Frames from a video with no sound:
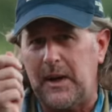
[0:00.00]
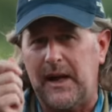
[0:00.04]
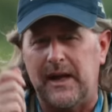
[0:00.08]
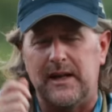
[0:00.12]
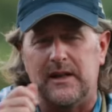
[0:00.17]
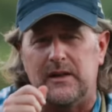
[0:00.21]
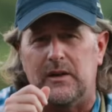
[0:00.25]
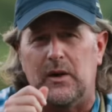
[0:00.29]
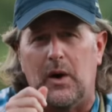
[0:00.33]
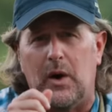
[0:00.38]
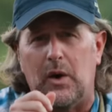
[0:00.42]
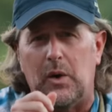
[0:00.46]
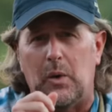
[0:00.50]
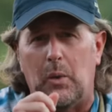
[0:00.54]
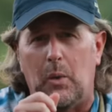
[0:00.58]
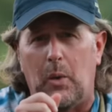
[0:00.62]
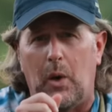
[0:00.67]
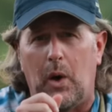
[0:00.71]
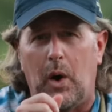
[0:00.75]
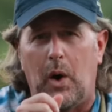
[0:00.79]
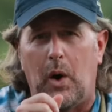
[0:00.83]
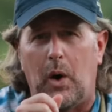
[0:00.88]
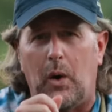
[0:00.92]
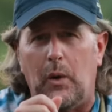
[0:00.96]
paint on a
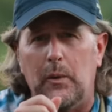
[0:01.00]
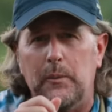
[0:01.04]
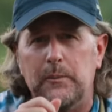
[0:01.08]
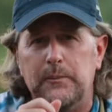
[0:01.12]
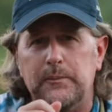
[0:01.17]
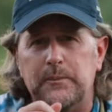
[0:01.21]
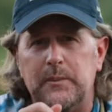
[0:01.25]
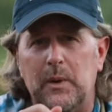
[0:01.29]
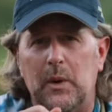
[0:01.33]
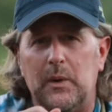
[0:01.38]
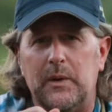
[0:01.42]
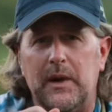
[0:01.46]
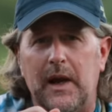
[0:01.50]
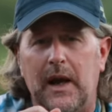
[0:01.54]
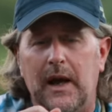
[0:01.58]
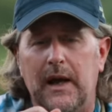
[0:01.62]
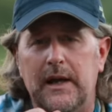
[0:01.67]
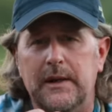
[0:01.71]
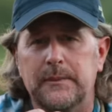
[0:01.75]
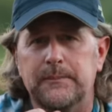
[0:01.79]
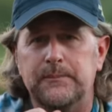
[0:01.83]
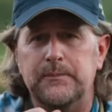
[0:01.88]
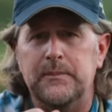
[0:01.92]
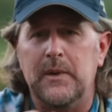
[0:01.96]
wall,
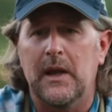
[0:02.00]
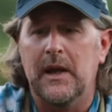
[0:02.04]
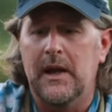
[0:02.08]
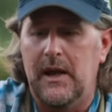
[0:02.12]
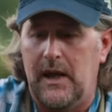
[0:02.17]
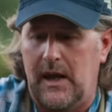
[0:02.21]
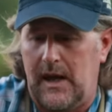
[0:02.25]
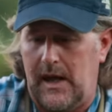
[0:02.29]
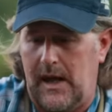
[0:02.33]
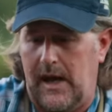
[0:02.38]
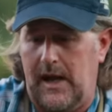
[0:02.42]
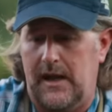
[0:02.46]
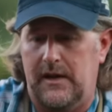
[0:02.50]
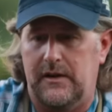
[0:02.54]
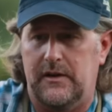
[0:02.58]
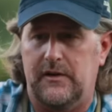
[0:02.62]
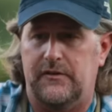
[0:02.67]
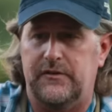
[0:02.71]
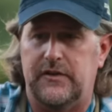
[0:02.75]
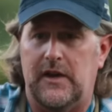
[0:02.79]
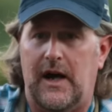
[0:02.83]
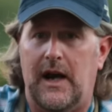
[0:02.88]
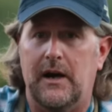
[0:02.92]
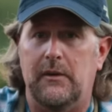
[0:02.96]
okay? And the
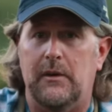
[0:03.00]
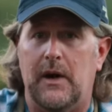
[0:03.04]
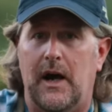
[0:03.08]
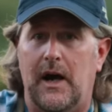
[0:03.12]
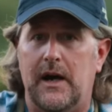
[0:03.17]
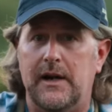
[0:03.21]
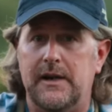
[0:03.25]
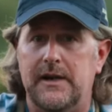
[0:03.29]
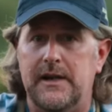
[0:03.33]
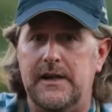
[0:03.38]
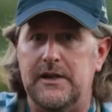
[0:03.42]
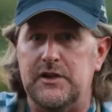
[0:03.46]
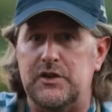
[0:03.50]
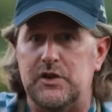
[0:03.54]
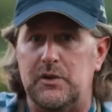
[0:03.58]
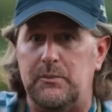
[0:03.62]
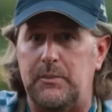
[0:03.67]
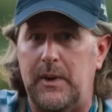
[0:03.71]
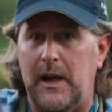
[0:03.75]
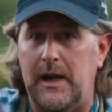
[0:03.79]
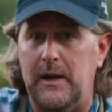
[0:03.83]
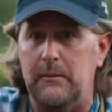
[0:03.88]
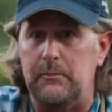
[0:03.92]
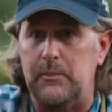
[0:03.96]
fly rod is your
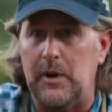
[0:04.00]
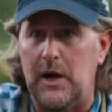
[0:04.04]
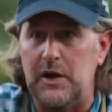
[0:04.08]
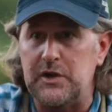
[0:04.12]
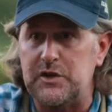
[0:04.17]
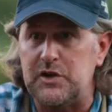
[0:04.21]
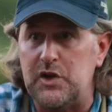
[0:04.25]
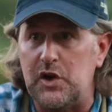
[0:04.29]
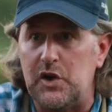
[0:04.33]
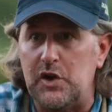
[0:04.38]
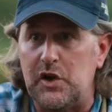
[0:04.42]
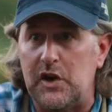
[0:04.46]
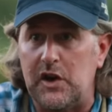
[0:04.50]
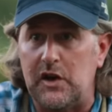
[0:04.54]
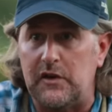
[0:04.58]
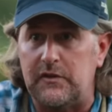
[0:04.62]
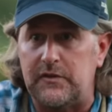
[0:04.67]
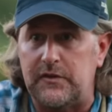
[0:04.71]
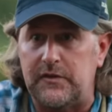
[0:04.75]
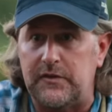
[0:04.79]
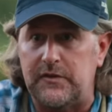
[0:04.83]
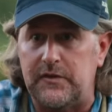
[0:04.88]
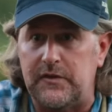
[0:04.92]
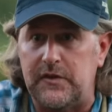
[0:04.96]
paintbrush, and you're gonna
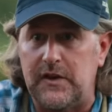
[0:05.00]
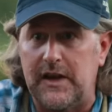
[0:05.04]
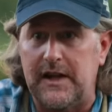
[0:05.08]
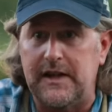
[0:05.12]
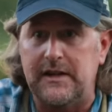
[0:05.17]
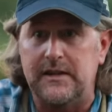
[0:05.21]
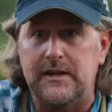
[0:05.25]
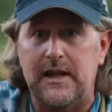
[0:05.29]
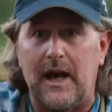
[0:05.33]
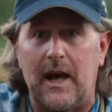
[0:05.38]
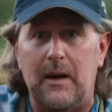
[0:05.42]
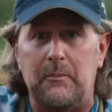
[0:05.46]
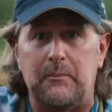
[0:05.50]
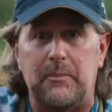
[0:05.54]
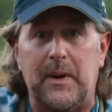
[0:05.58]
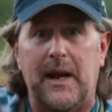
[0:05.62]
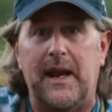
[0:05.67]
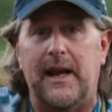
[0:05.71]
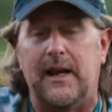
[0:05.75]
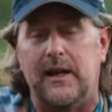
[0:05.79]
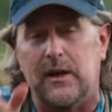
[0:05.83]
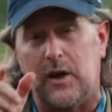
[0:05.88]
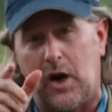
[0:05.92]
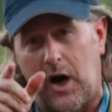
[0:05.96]
fling that
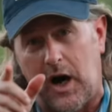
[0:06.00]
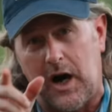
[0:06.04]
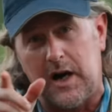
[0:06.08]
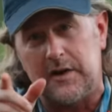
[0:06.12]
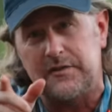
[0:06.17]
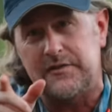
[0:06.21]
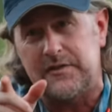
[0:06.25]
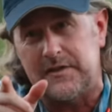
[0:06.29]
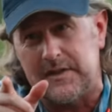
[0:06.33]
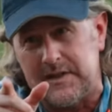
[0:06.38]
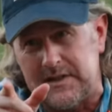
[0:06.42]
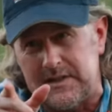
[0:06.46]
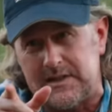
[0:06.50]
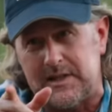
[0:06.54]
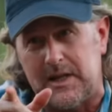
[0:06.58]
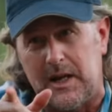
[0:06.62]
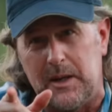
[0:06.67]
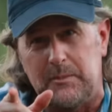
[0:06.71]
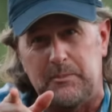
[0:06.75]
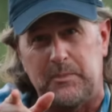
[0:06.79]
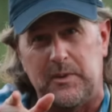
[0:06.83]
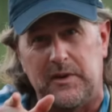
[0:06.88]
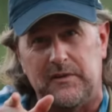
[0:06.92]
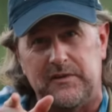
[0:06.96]
paint off the
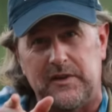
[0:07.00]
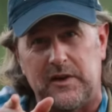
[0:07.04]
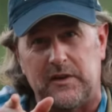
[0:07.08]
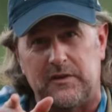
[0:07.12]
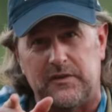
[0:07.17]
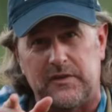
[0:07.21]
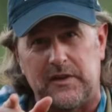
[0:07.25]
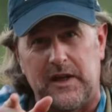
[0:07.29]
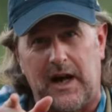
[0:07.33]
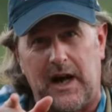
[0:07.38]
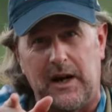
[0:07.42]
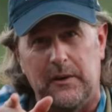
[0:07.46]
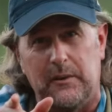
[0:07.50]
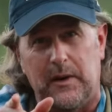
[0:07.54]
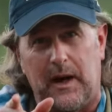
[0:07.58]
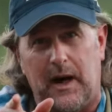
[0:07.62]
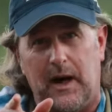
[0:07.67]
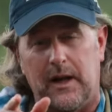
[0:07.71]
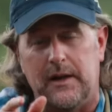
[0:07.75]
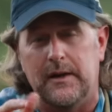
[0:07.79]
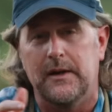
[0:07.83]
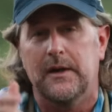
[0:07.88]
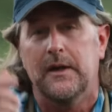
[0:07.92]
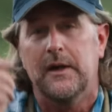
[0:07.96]
tip of your fly
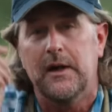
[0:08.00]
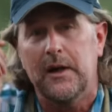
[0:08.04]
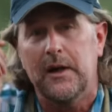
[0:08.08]
rod.